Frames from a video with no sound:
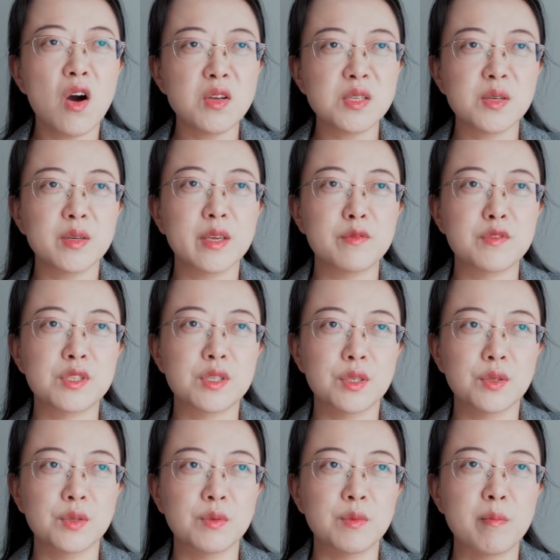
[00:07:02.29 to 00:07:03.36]
also gives
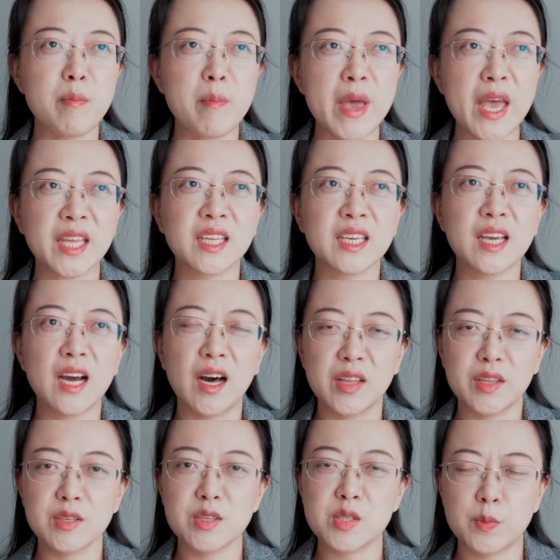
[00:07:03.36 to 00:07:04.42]
you many
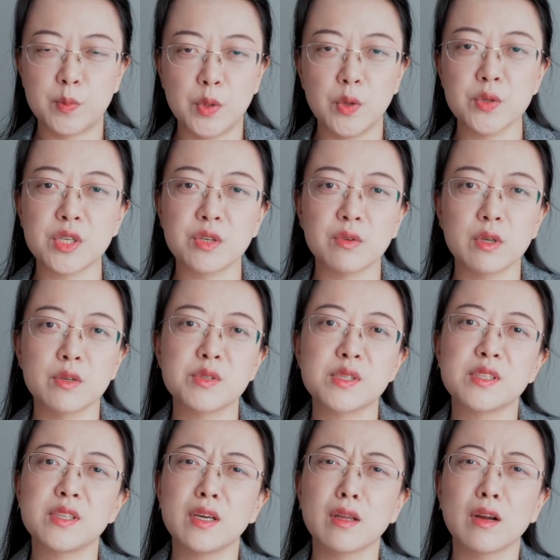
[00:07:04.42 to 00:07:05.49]
other supporting
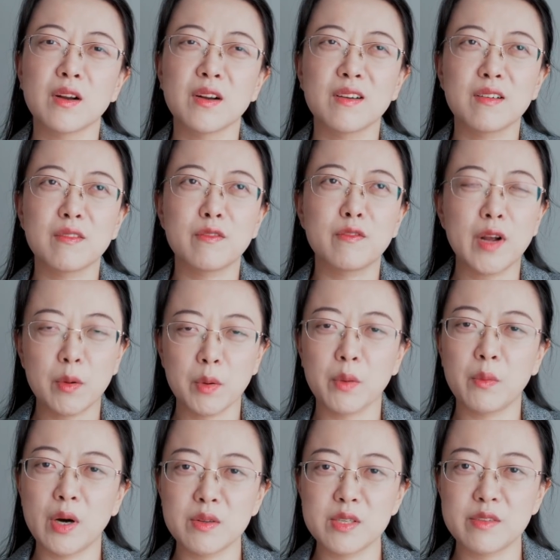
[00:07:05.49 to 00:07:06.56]
roles that are very
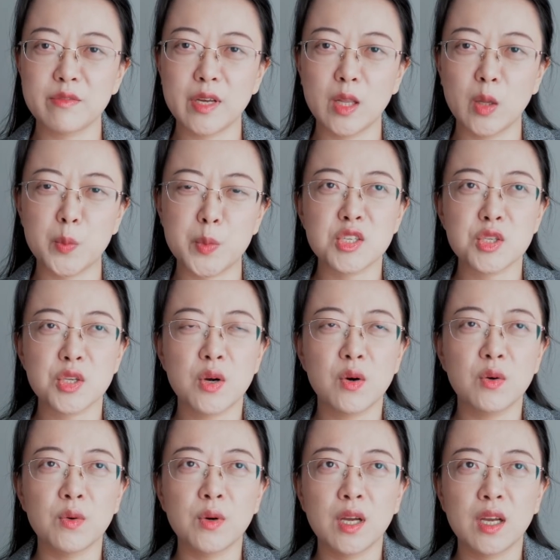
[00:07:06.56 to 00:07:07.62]
well developed.
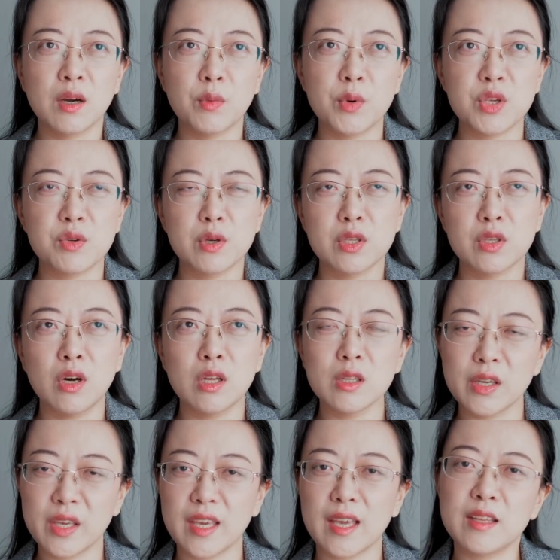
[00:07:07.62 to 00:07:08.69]
So when you are not
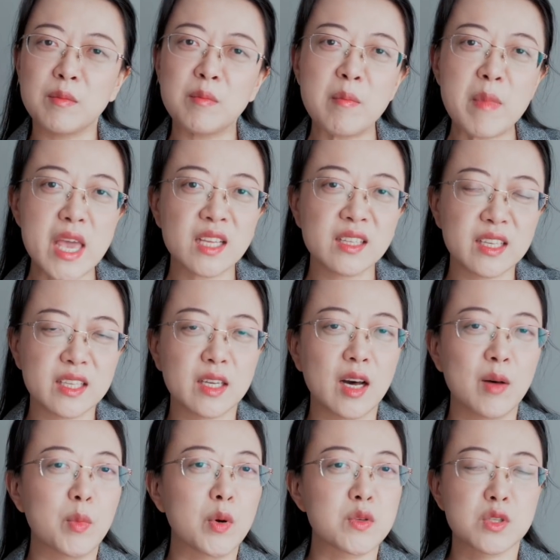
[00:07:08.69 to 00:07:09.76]
looking at the main lead
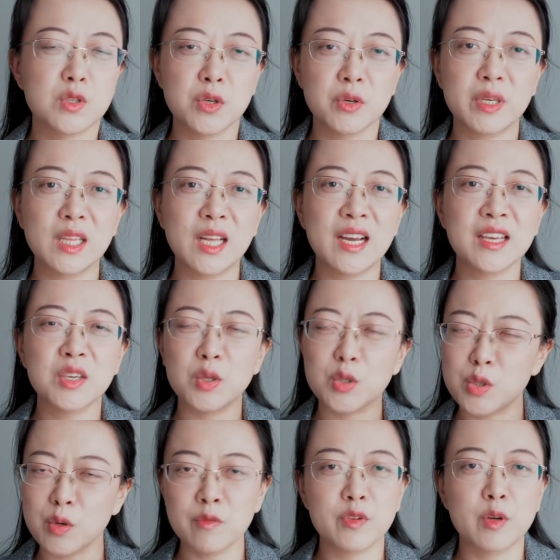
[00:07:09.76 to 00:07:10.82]
couple storyline, you
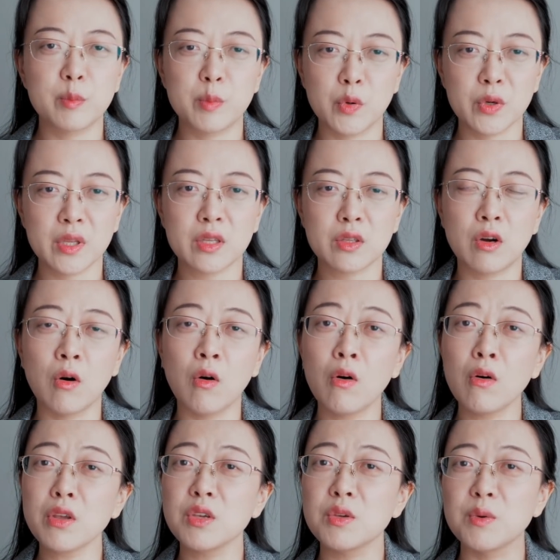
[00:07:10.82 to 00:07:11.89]
don't feel bored at
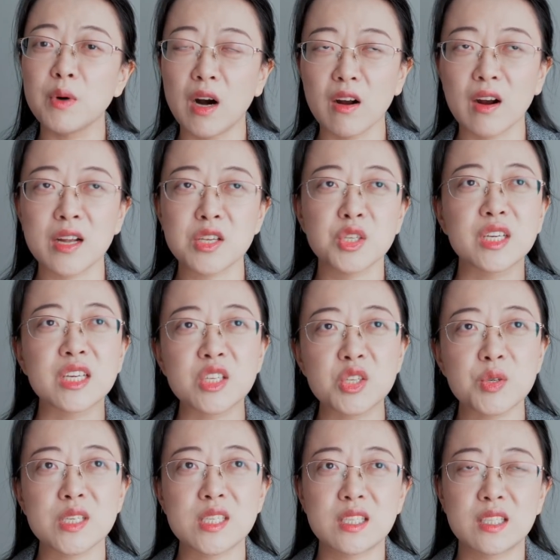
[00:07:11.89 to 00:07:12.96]
all. You are actually
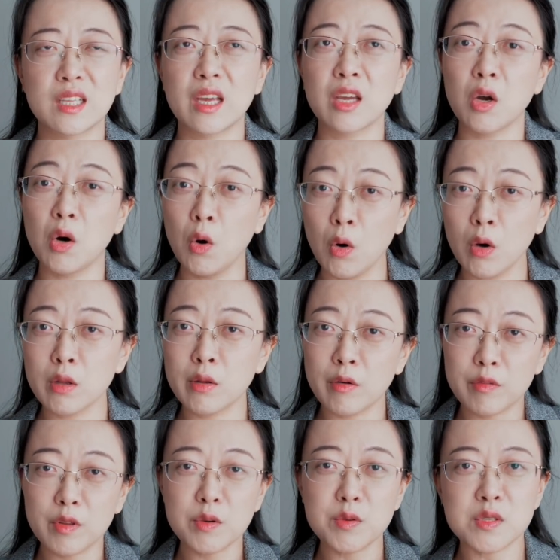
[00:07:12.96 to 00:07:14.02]
interested in all
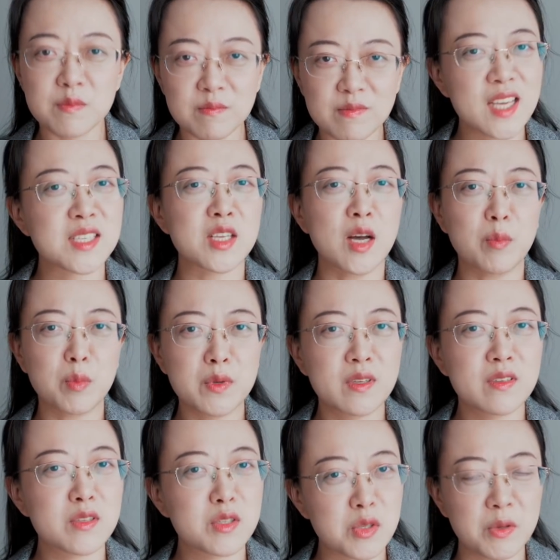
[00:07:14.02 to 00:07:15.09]
of those sub
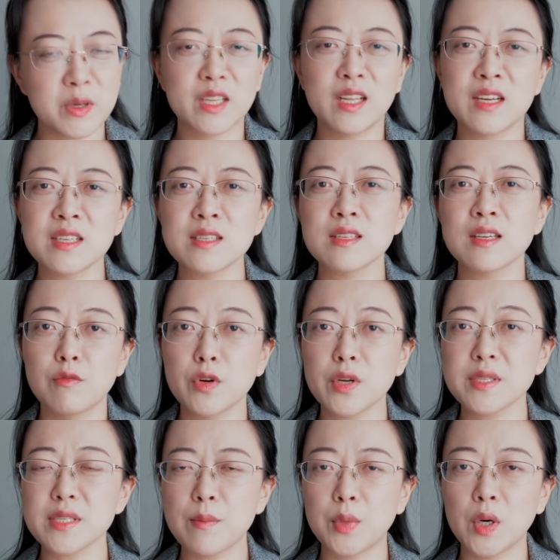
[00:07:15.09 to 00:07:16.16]
storylines. For
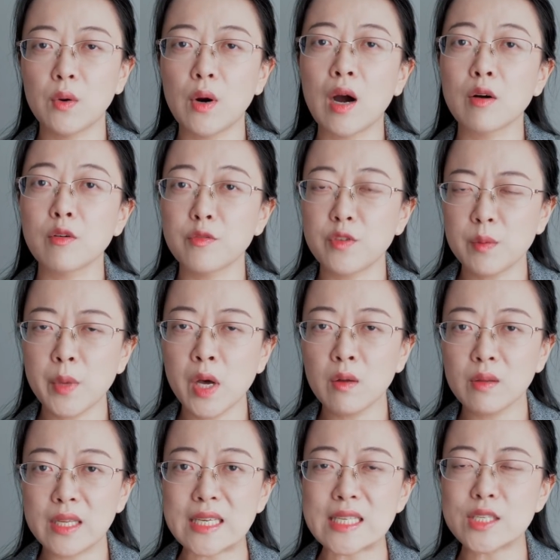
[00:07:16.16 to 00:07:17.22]
example, our
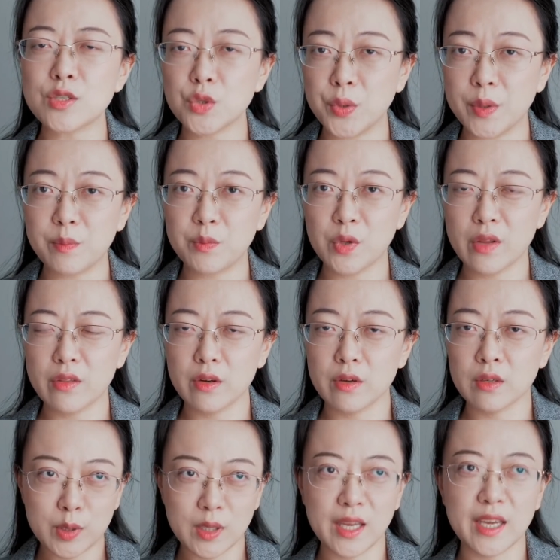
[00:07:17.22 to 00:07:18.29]
female lead's twin
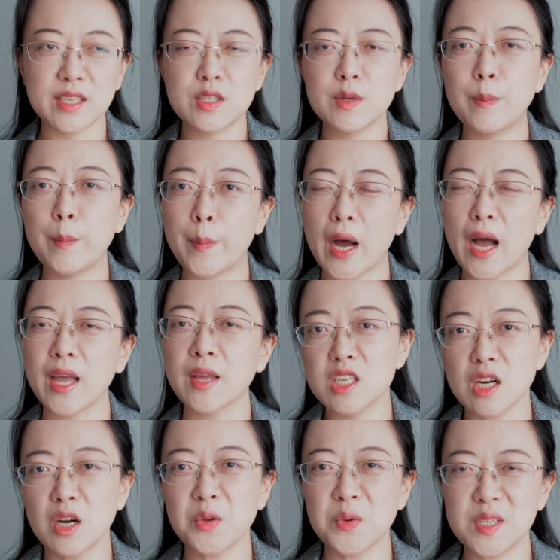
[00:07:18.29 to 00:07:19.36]
brother, played by
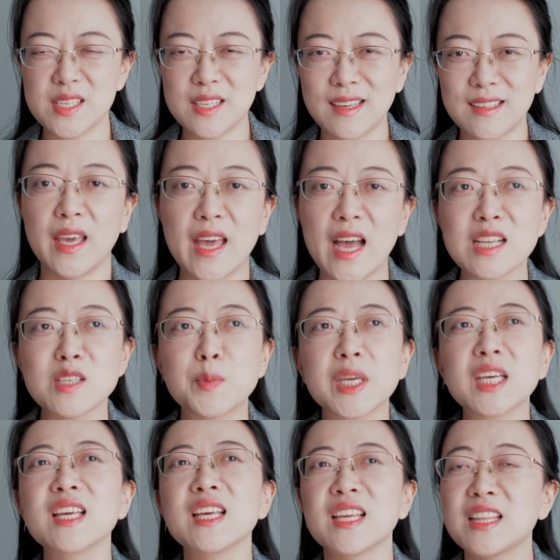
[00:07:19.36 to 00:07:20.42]
Zhang Yujian. He has
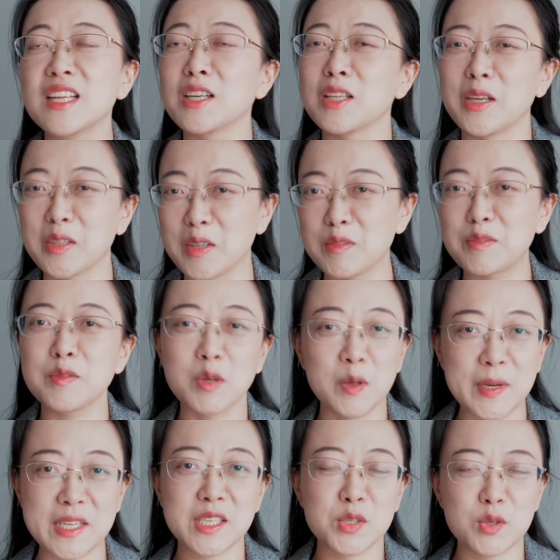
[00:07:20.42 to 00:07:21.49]
been in a lot of
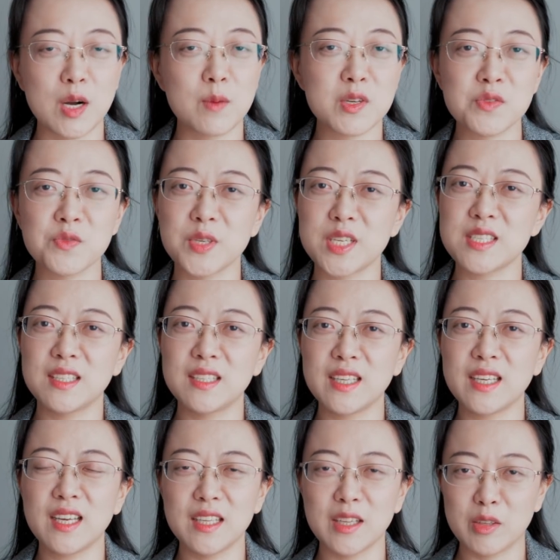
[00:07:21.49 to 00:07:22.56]
romantic dramas
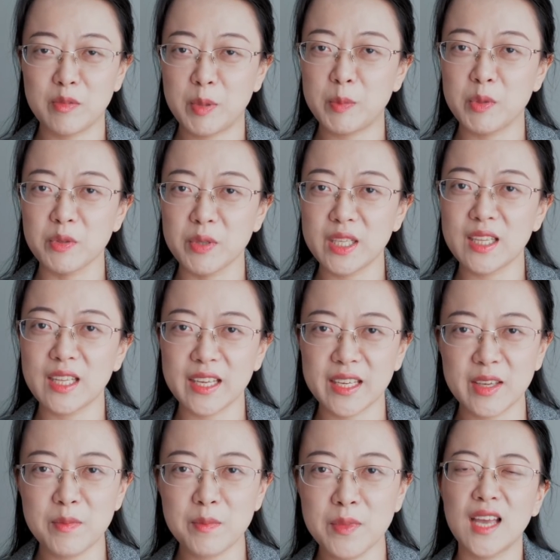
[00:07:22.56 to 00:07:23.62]
recently. A lot of people really like
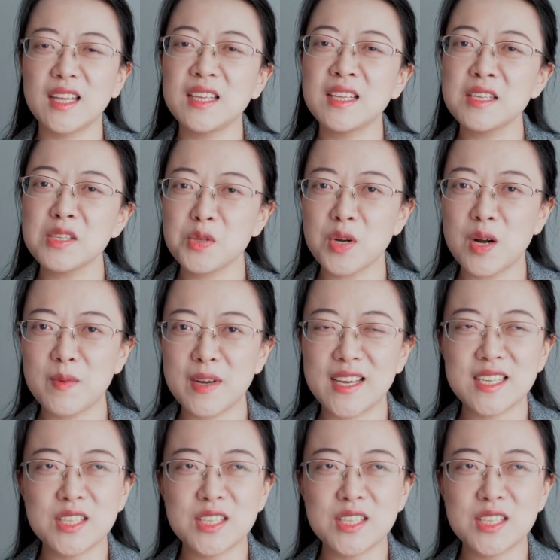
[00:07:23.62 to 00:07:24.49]
him. And in this drama,